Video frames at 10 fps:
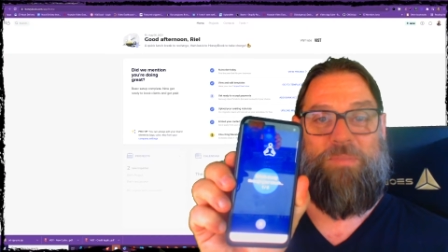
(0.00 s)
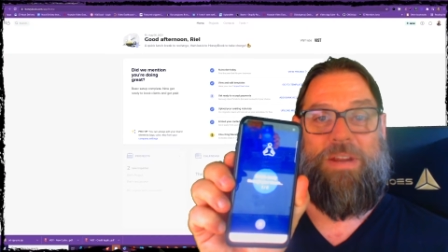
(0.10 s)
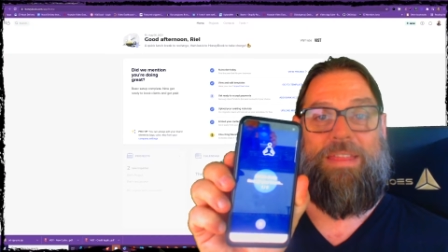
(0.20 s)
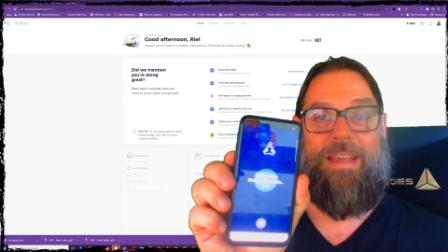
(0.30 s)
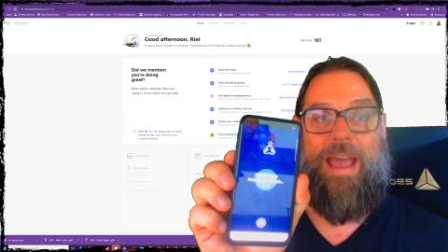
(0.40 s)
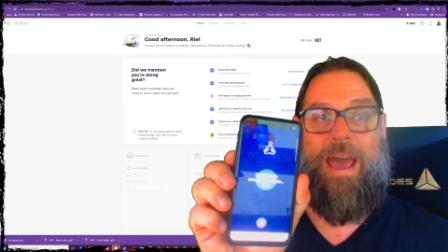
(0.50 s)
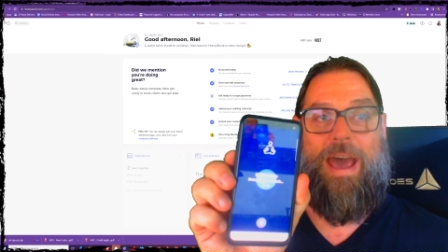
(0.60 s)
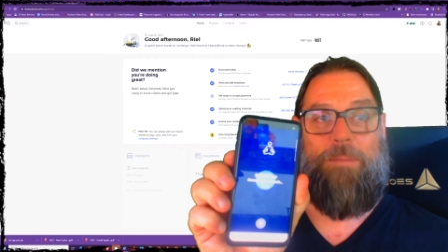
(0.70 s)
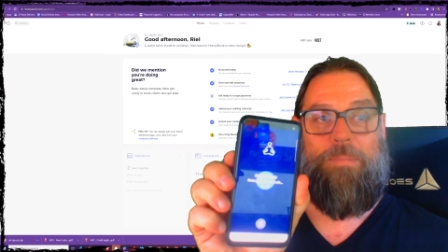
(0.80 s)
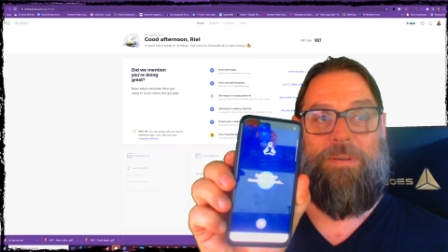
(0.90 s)
breathing
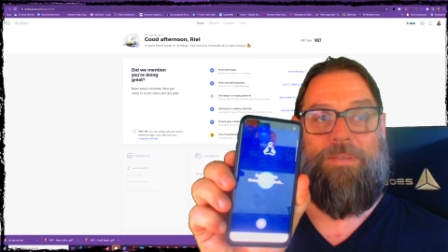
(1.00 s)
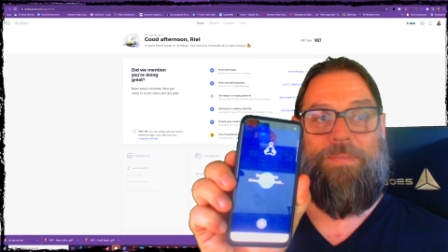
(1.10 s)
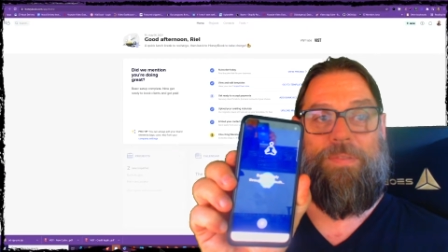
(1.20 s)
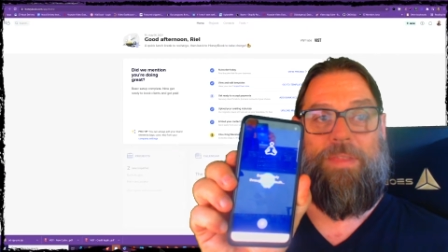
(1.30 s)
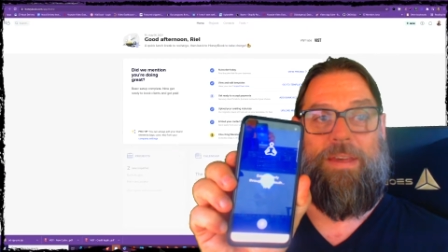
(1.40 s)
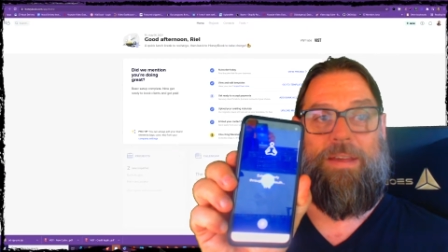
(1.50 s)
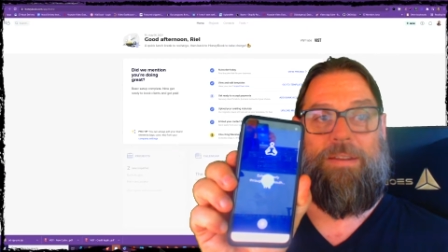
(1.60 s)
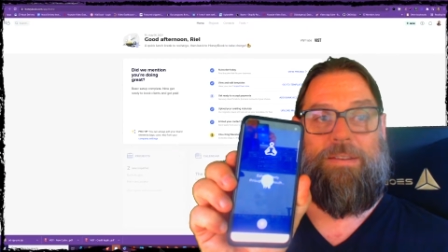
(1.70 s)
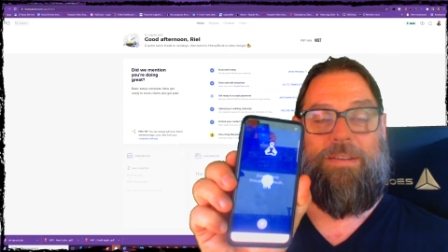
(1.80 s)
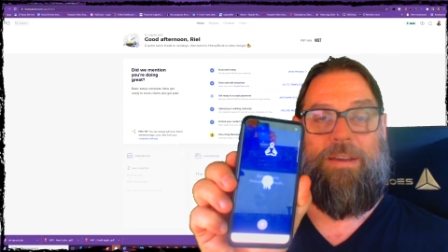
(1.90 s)
app
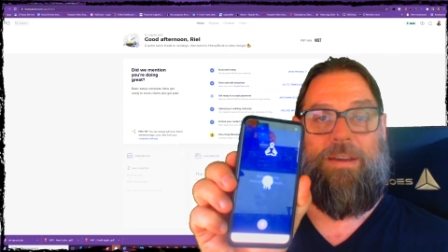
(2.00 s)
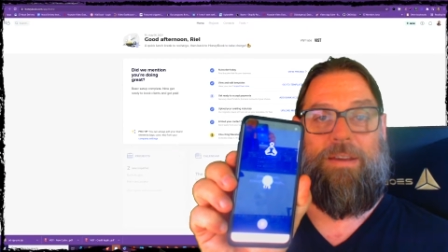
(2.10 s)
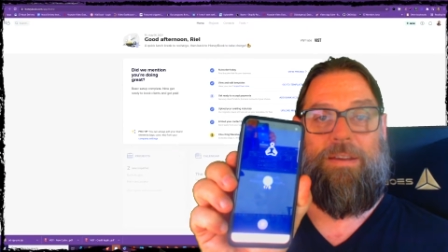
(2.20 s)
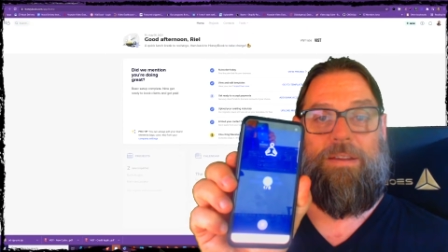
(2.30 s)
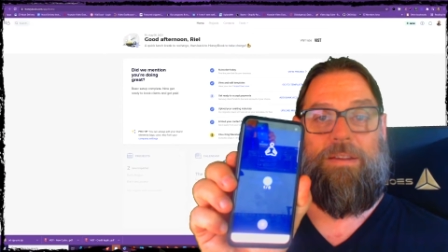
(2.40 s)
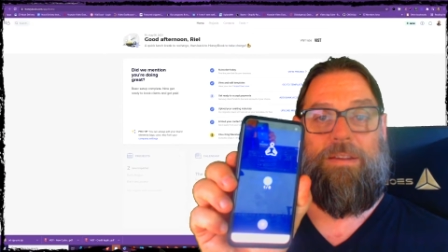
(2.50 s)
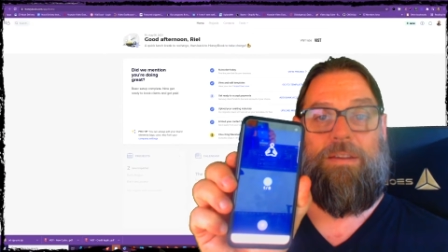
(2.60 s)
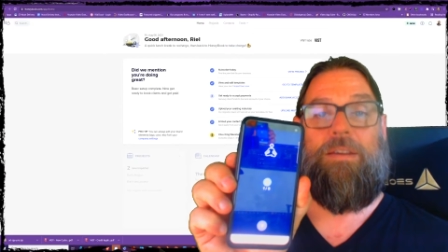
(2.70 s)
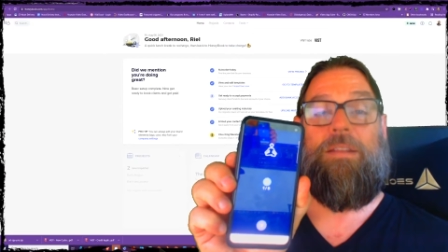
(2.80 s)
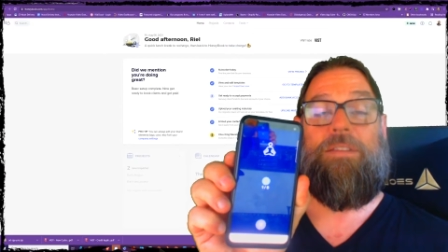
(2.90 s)
that uh,
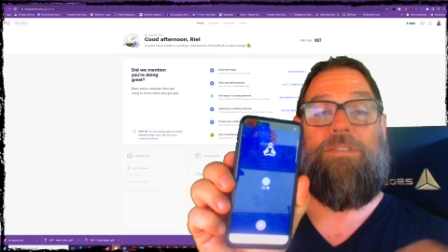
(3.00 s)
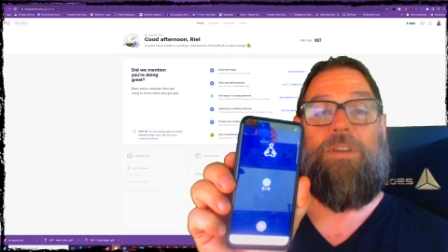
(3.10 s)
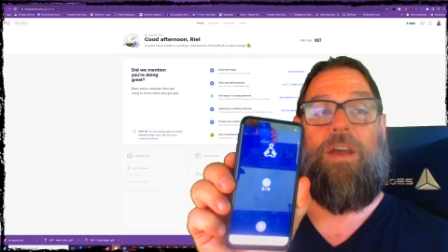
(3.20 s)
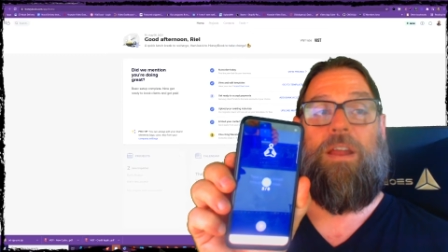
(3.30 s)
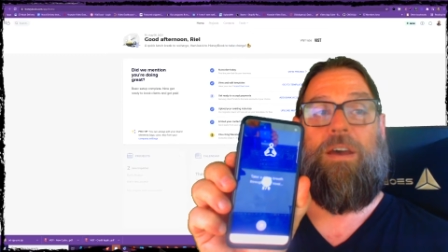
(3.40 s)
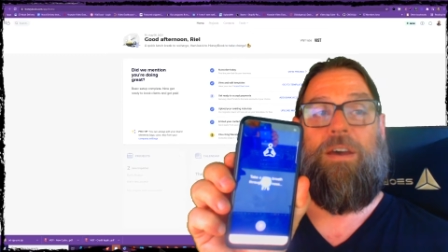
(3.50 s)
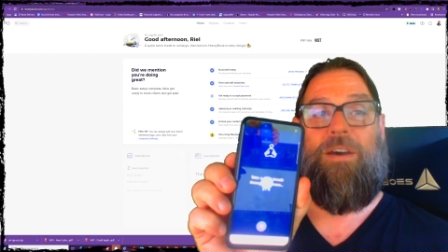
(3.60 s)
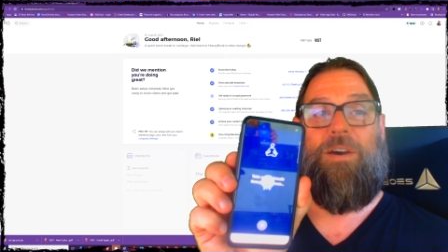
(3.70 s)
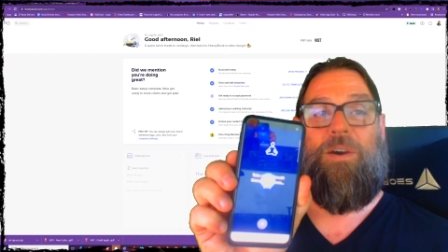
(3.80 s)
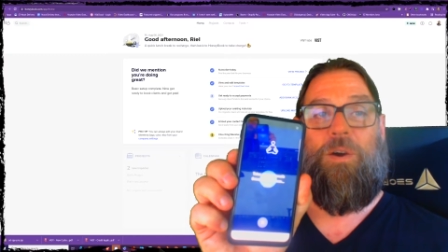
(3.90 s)
lets you kind of
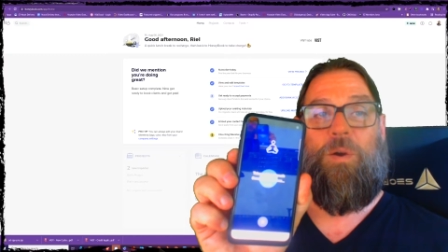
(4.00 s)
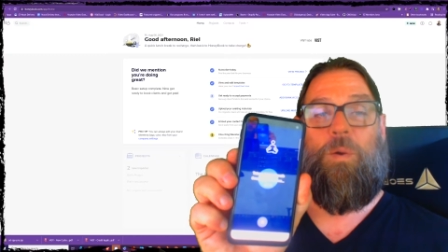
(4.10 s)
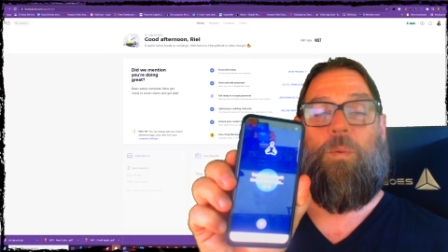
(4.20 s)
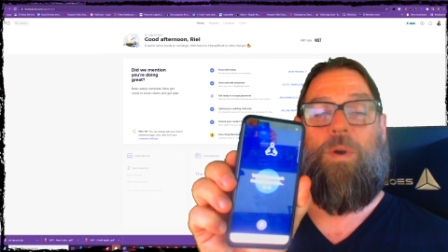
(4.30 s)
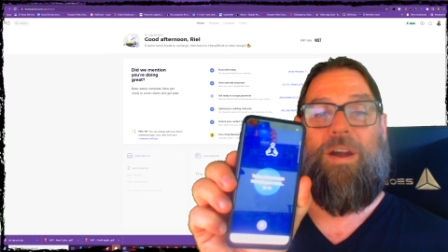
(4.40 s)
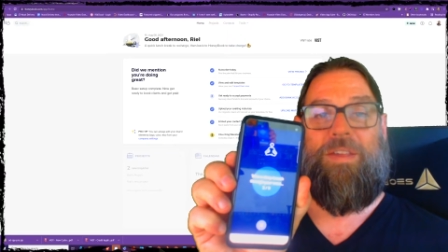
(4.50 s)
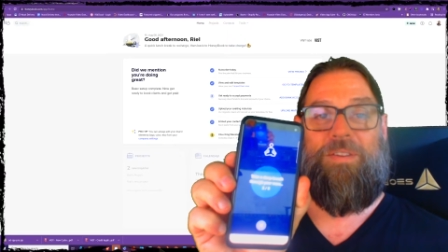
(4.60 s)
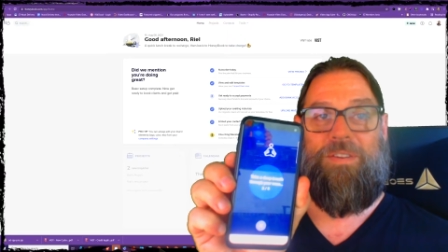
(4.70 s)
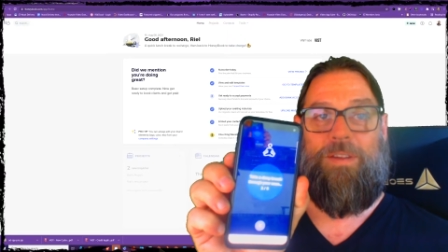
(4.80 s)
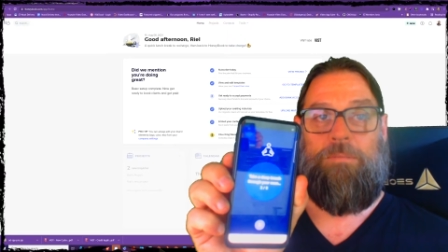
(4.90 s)
walk
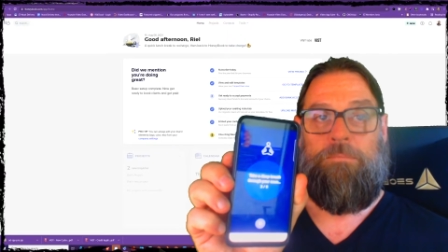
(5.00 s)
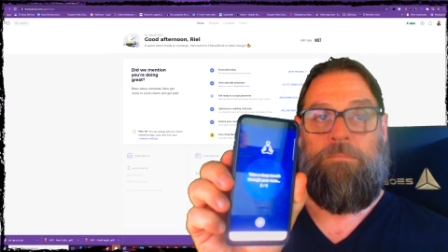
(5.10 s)
through the.